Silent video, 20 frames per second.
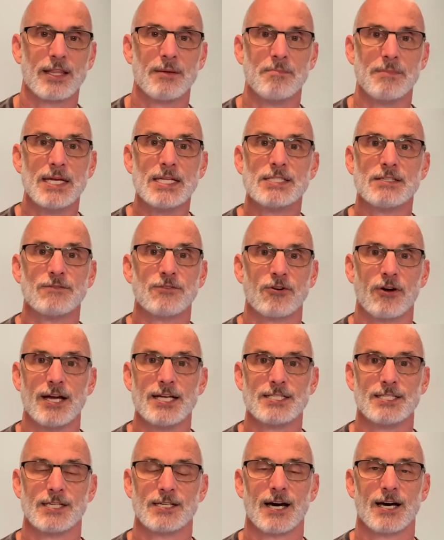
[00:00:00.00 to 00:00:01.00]
means of
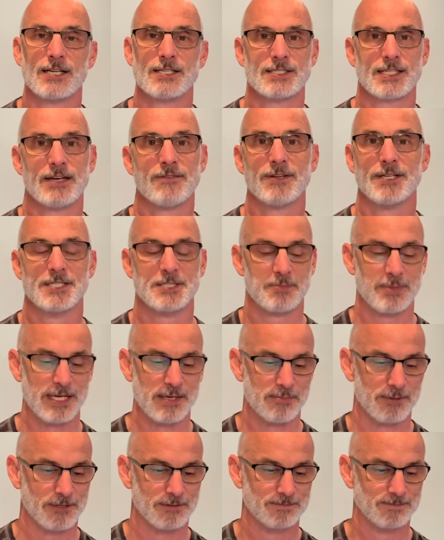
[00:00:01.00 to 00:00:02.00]
grace that God has given his
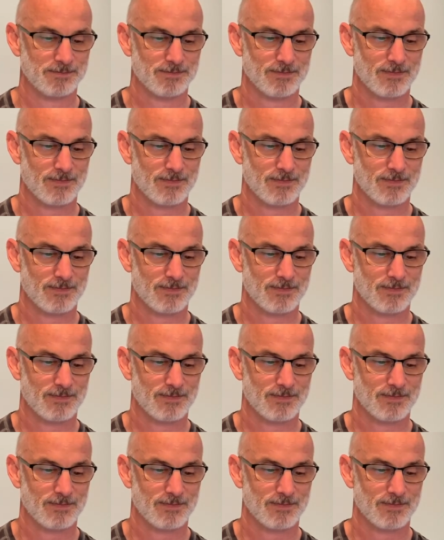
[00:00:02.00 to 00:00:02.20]
people.